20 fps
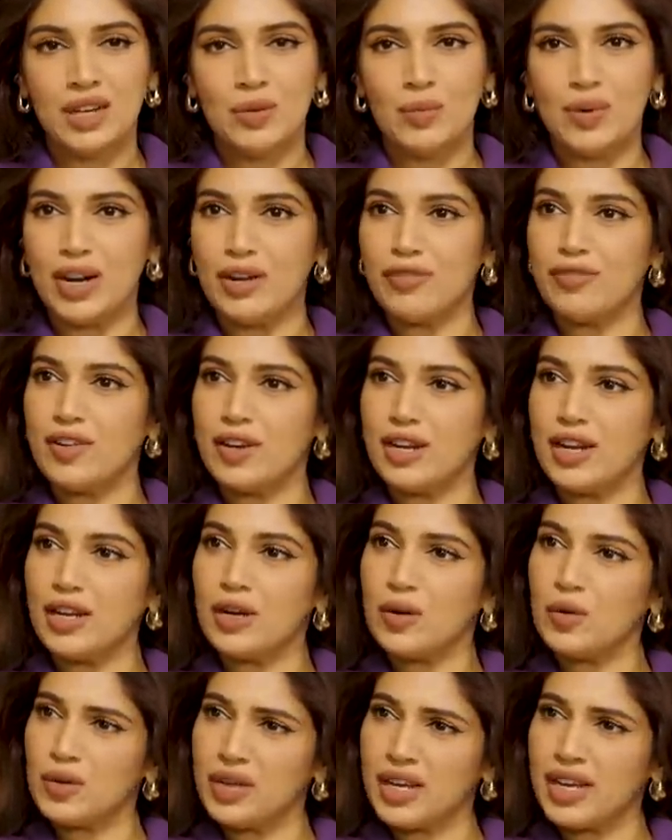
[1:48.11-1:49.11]
where I felt like,
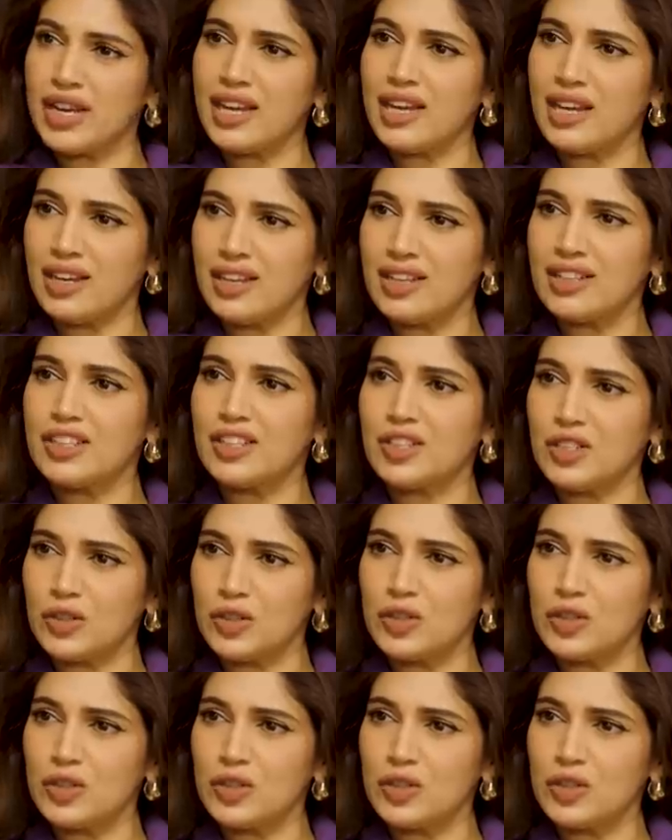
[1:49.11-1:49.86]
okay, you know,